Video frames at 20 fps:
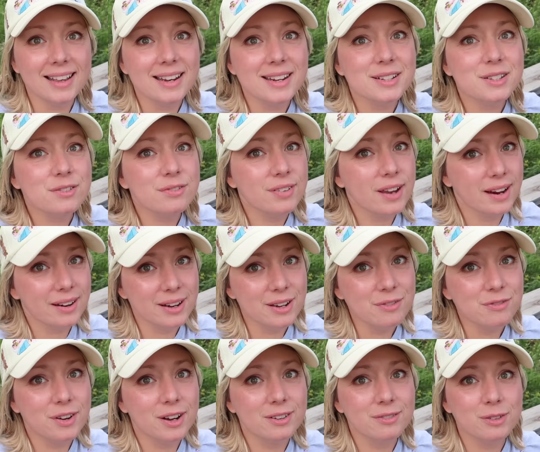It is
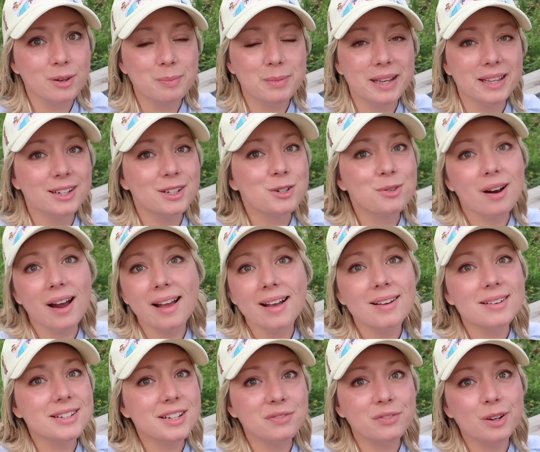very fun for me to try
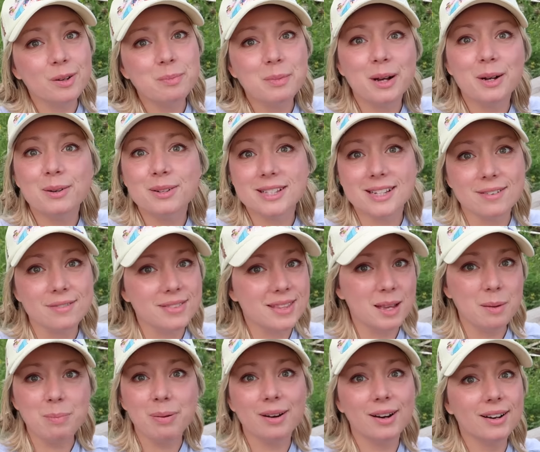out different modes of
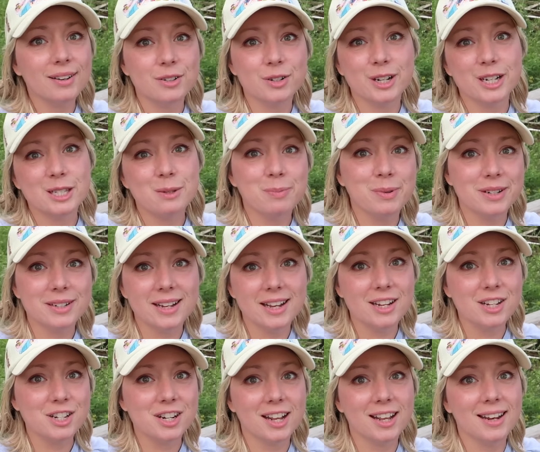theme park
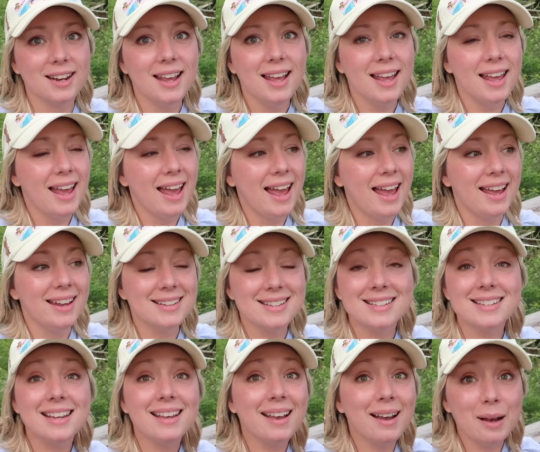transportation and
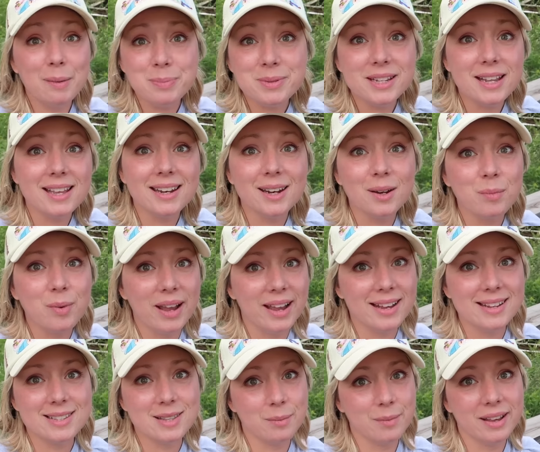see updated
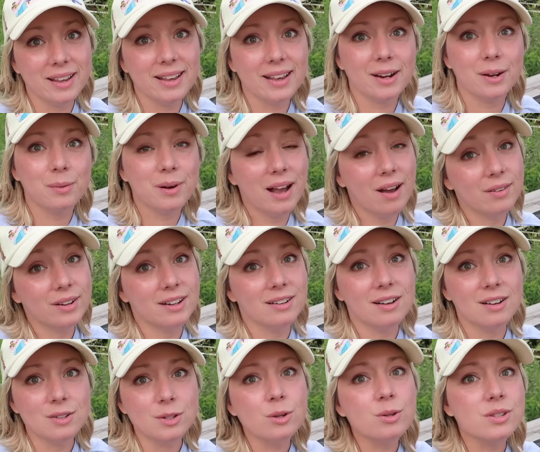ways that we can get around and
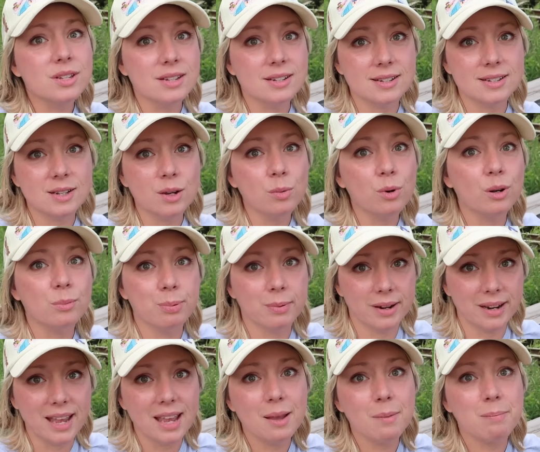also see Disney World
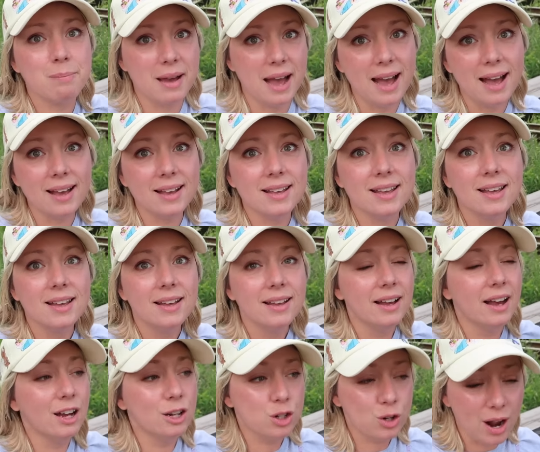bringing back
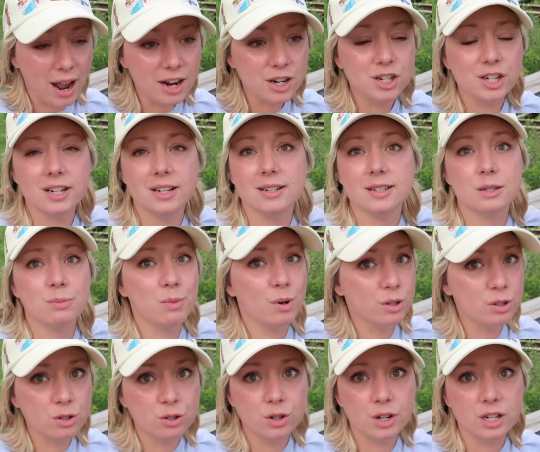attractions,
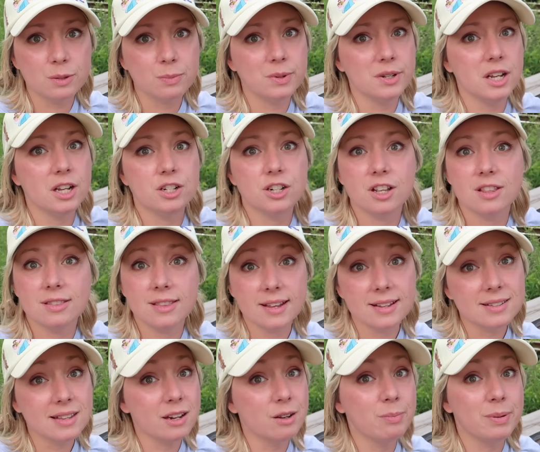modes of transportation,
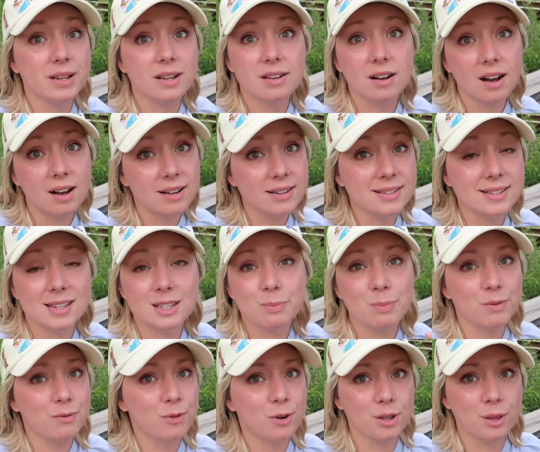things that have been gone since
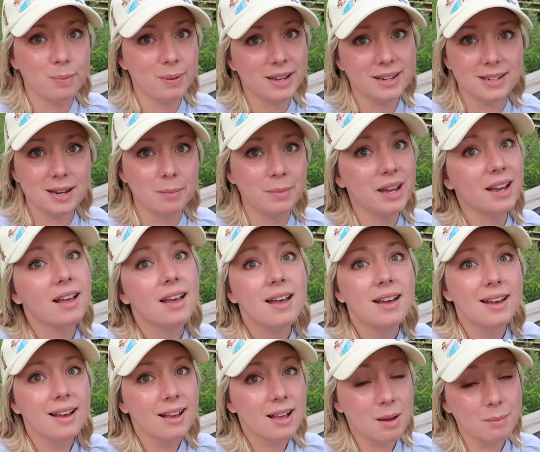before the pandemic
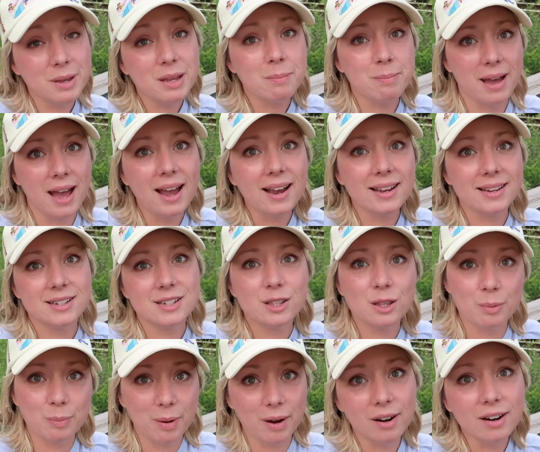coming back into
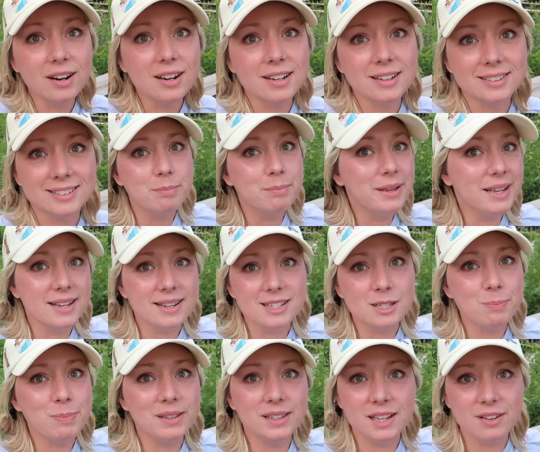the park
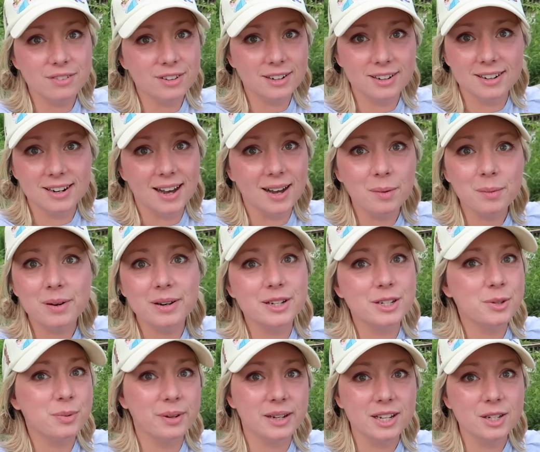because believe it or not, we're
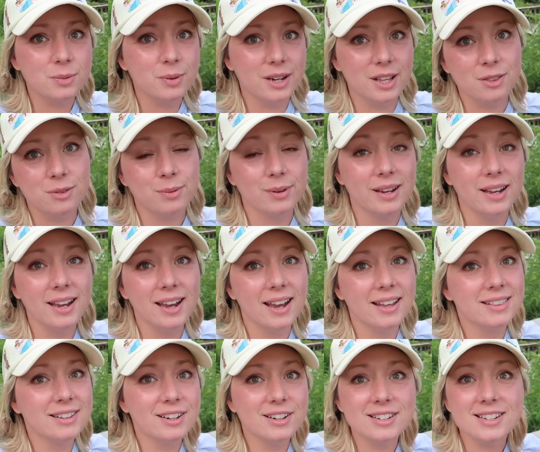in 2023
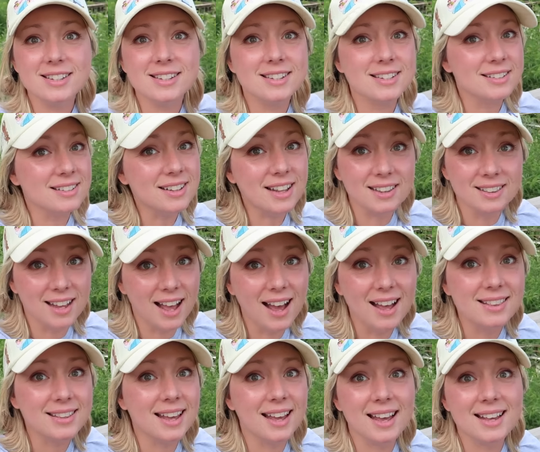and there's still a
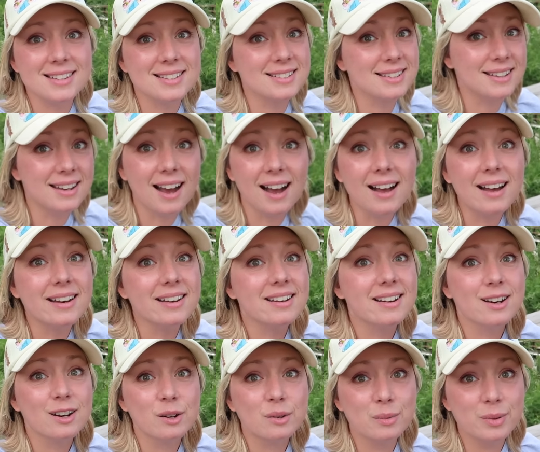lot that has not
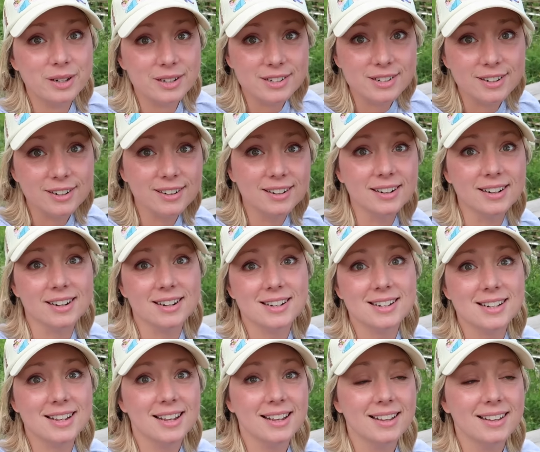
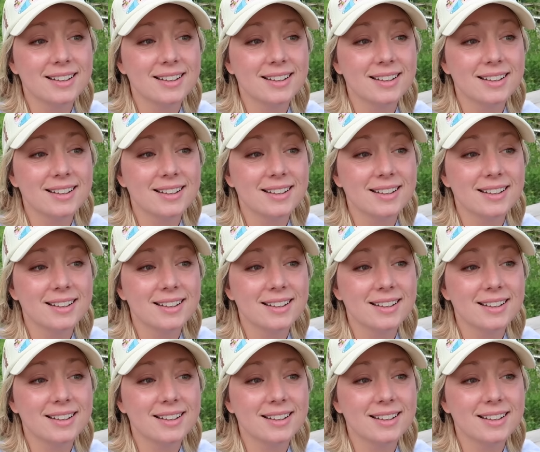returned